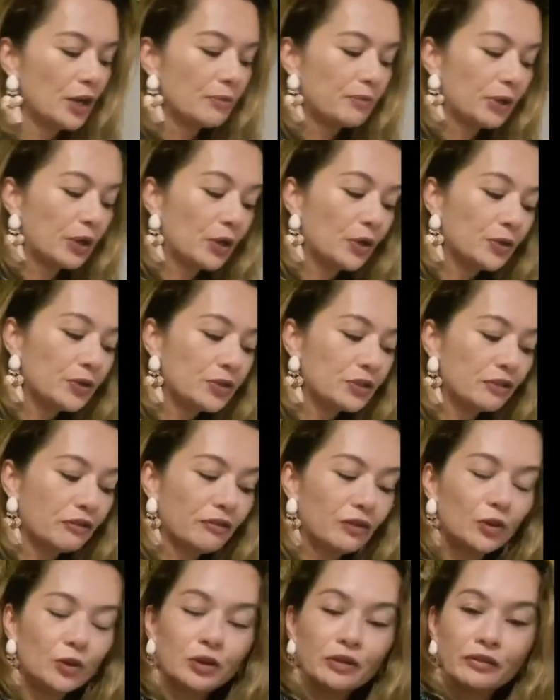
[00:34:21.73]
because the
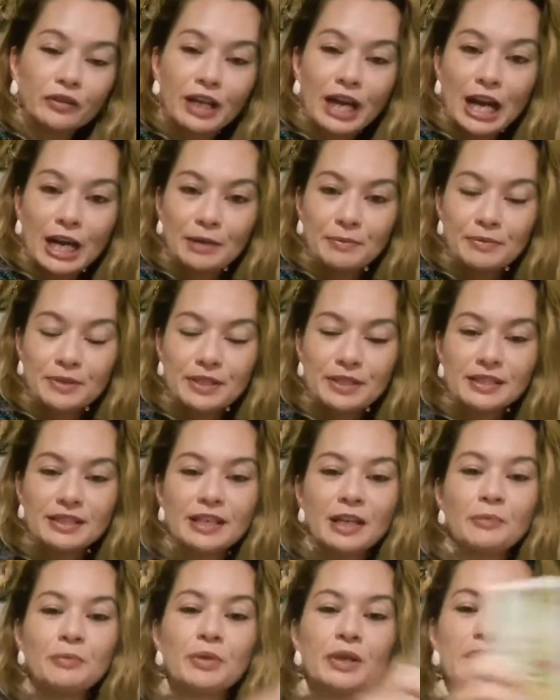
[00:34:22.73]
4 of Cups
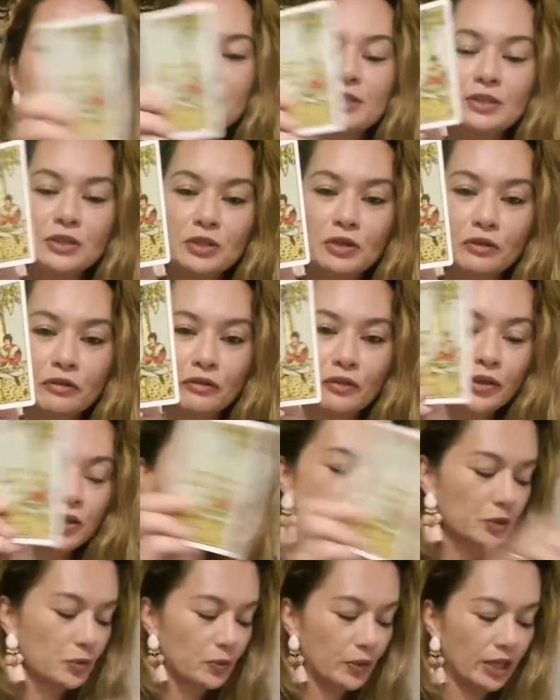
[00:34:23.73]
appears in your
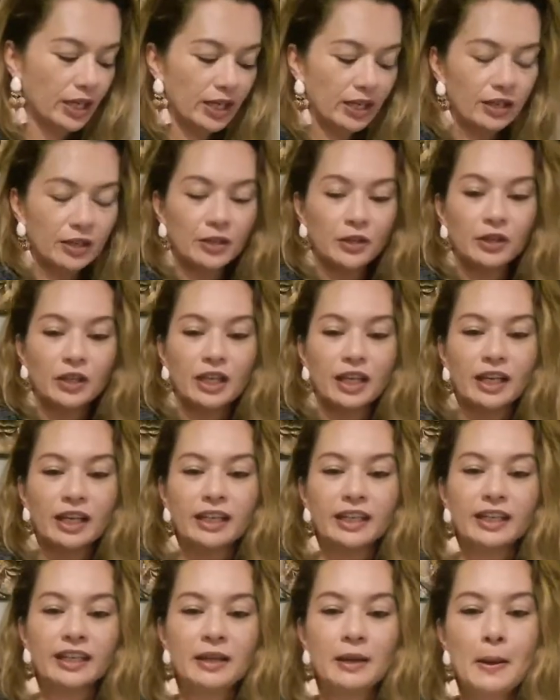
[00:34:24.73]
first week,
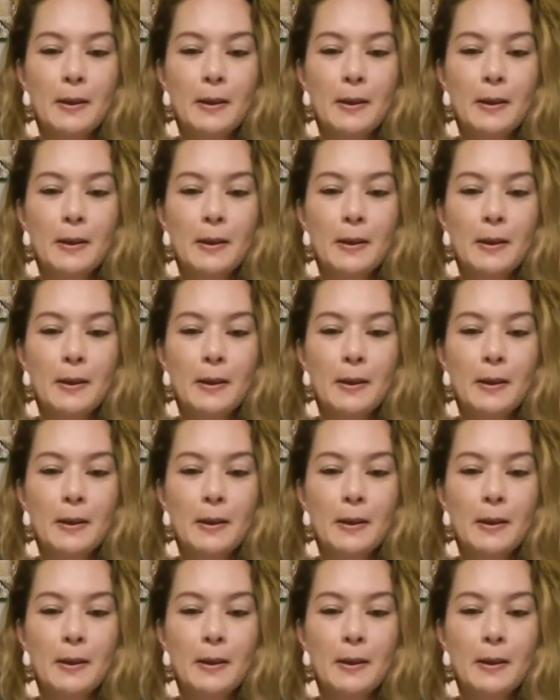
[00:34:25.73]
okay,